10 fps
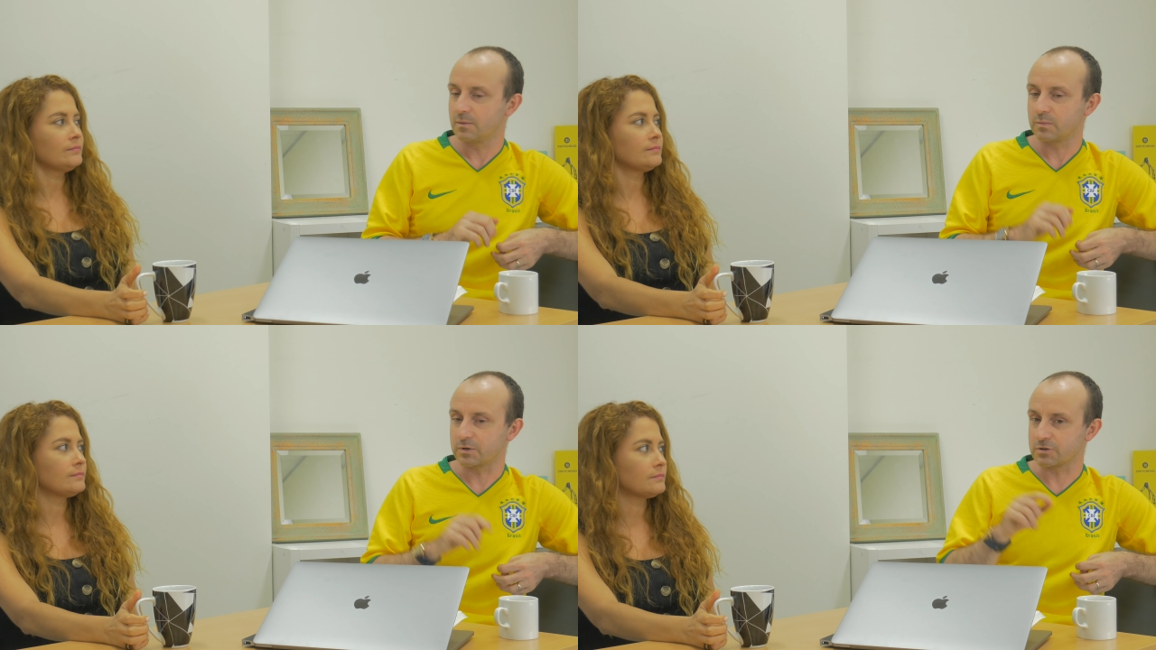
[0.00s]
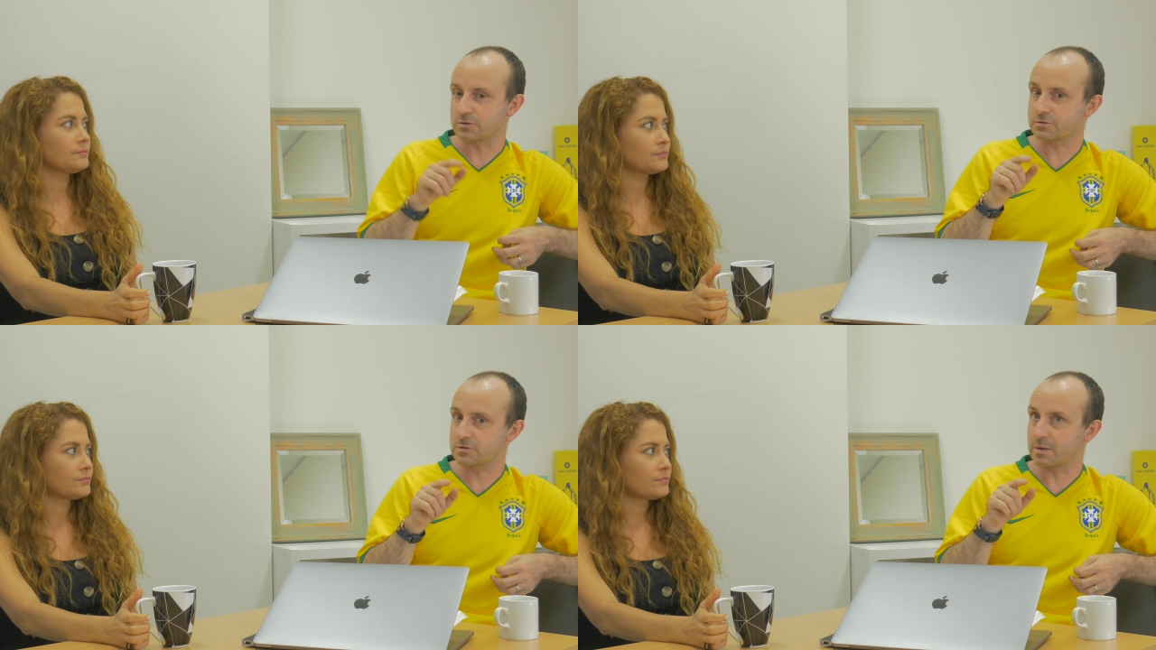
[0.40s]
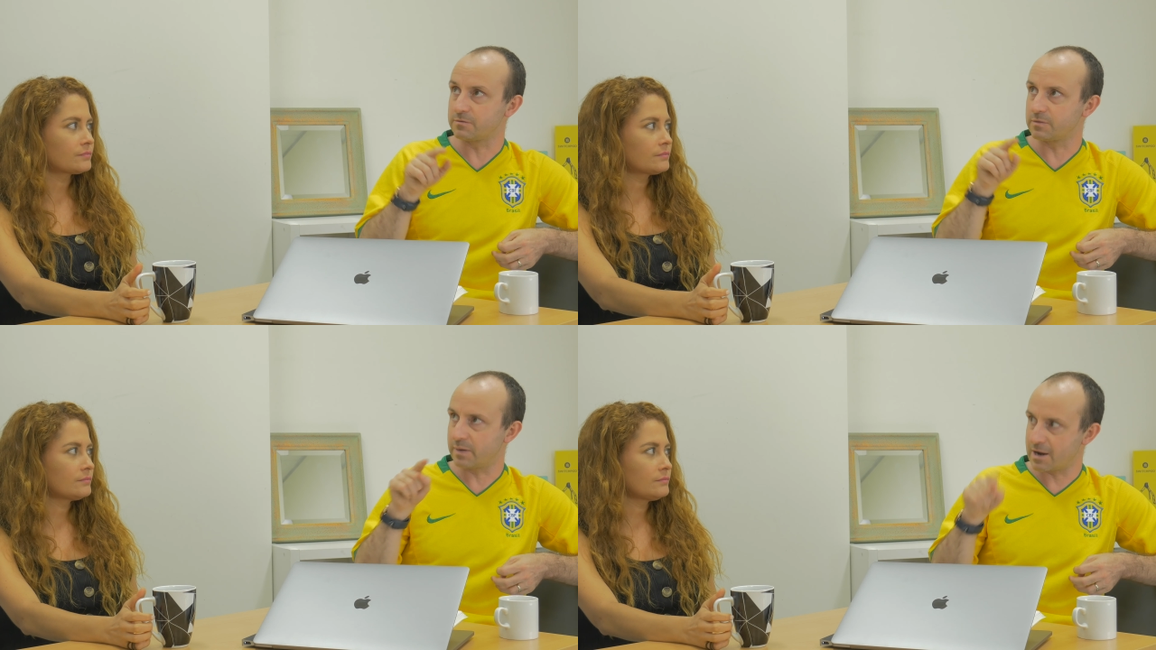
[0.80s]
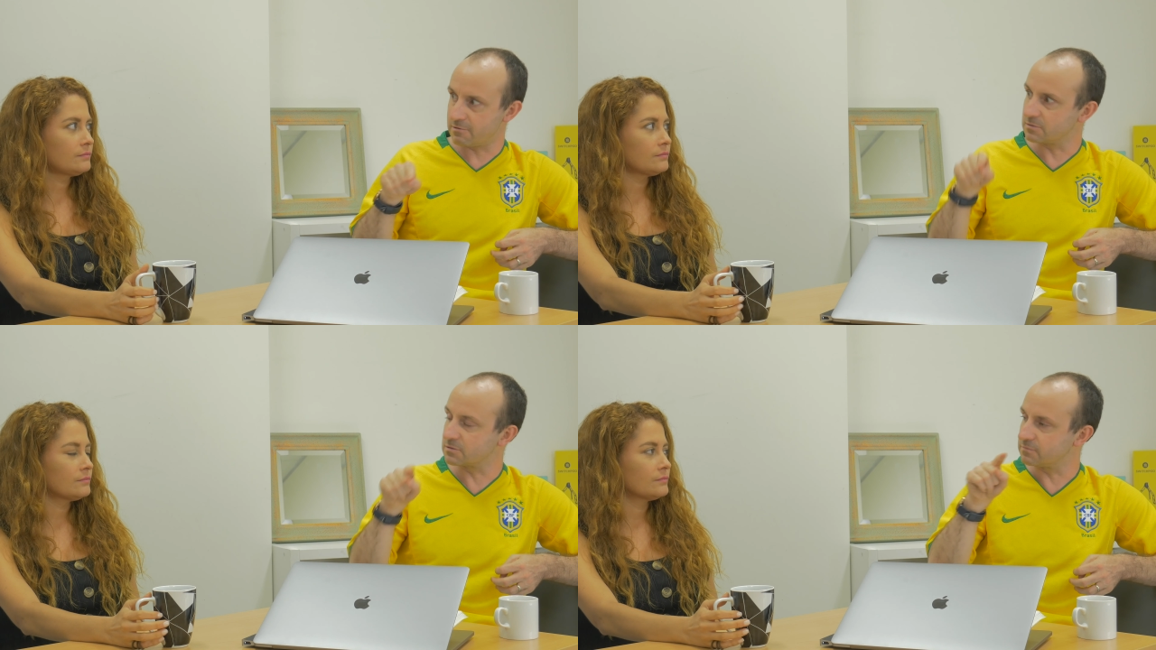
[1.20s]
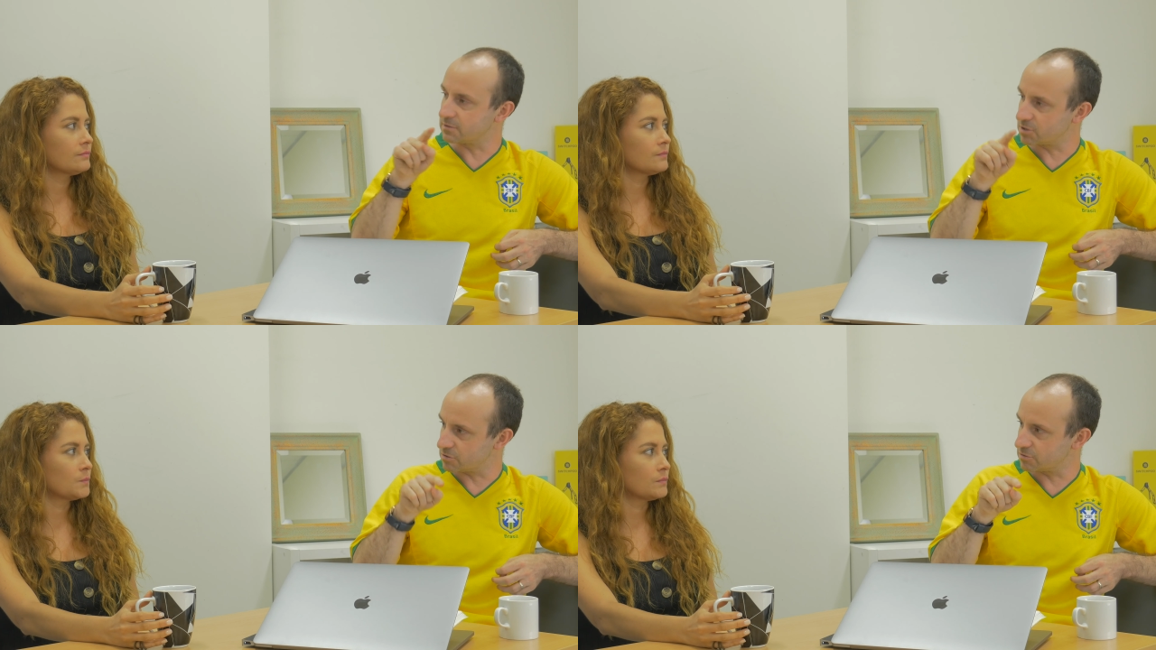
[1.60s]
Speaker 1: because some of the parents of the
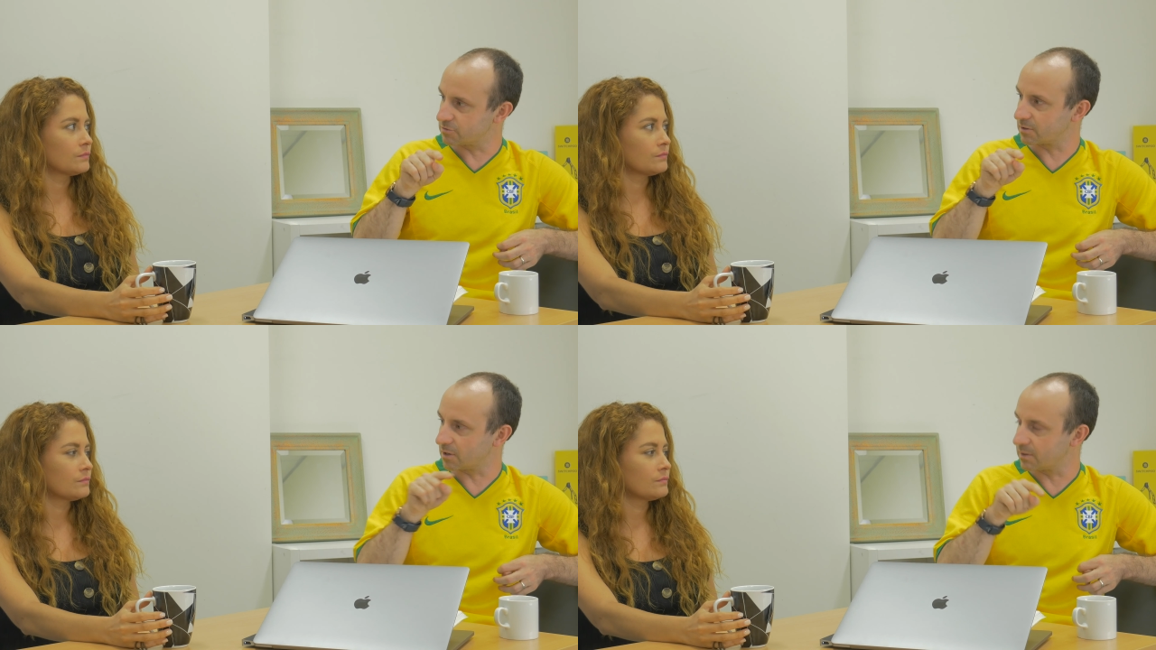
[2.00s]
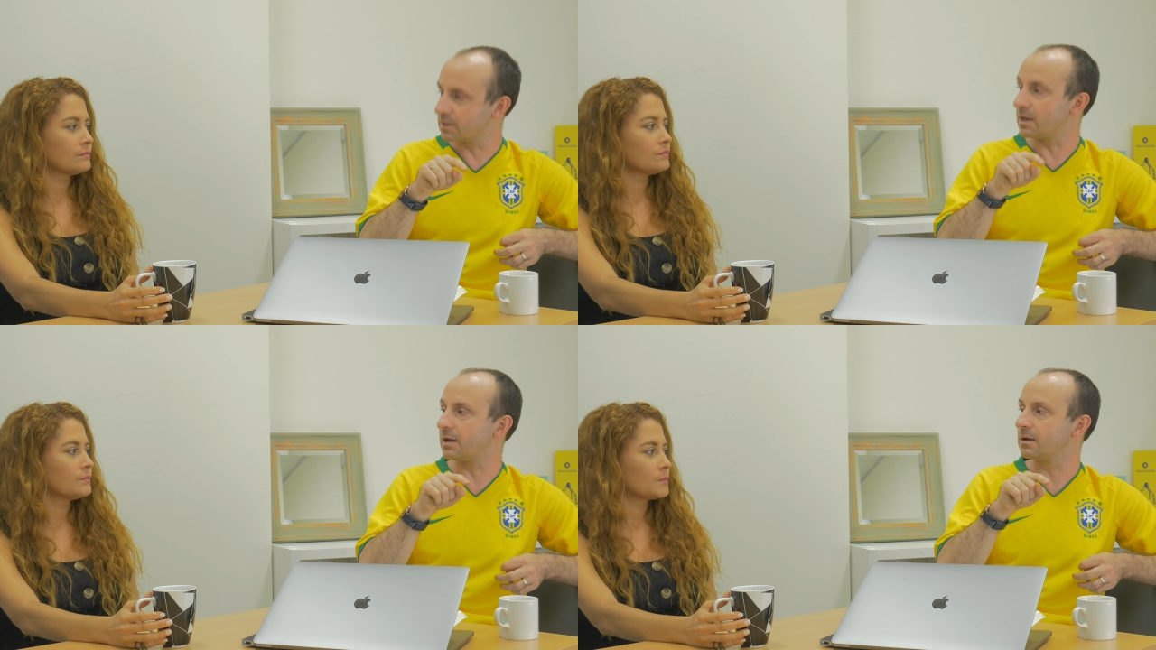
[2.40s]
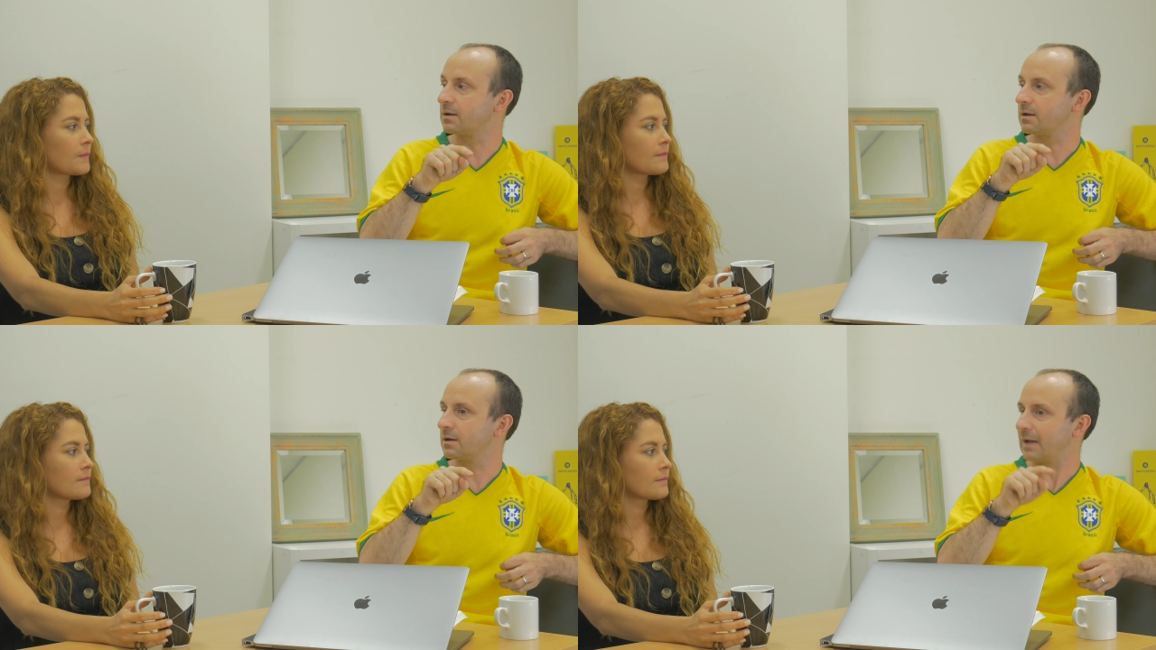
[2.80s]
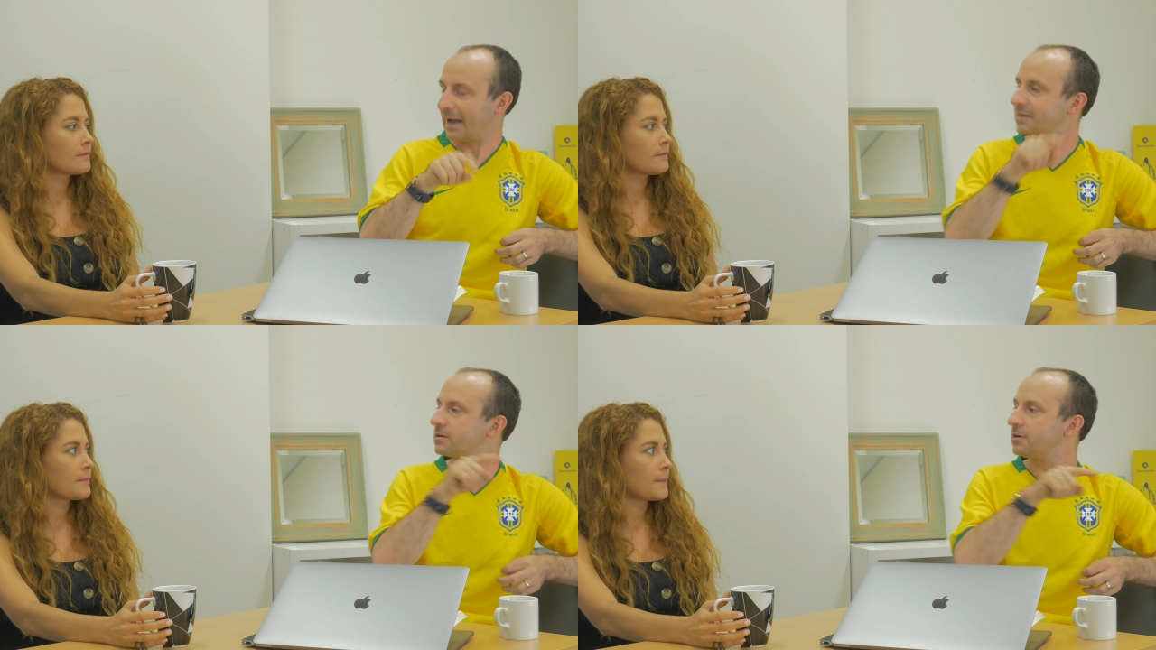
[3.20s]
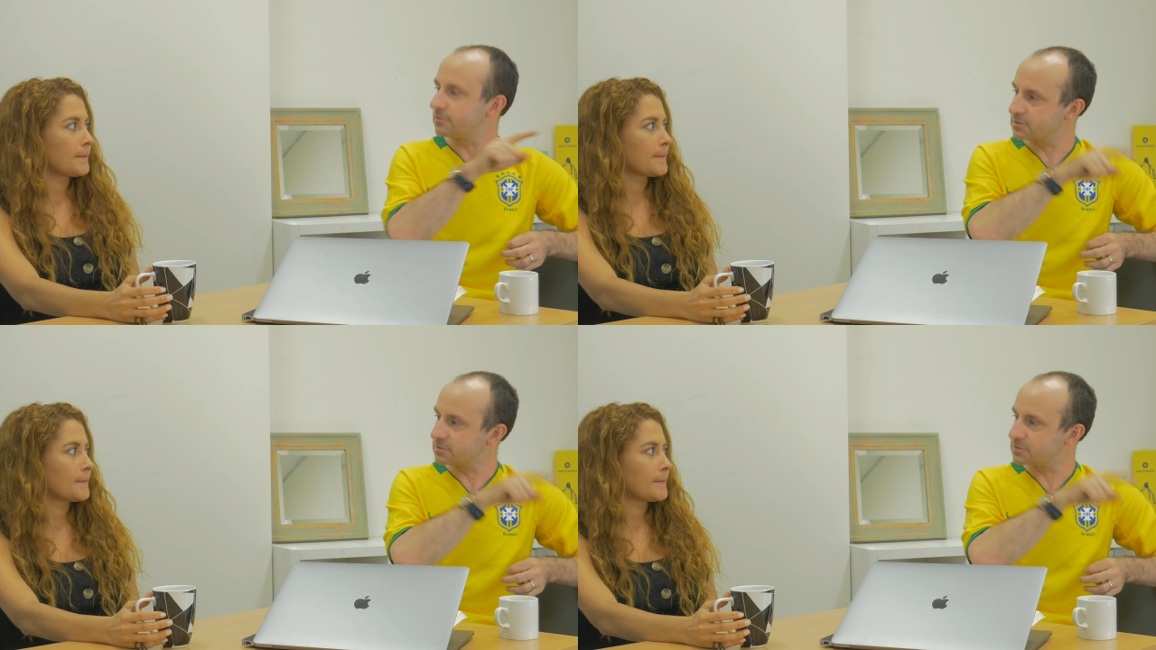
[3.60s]
children going there had her as a